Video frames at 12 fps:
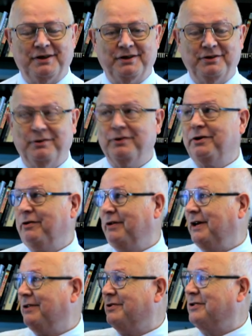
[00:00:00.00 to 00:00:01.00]
and you look
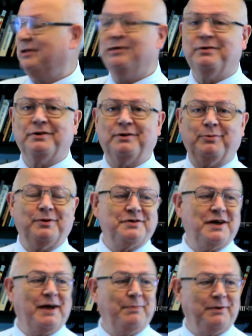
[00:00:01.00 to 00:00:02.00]
around you at what's
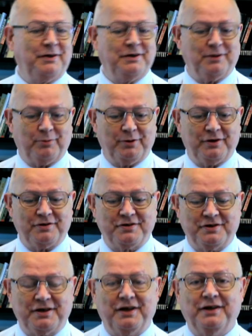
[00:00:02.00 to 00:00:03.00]
happening in the world
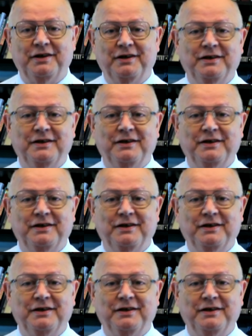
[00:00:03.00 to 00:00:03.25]
today.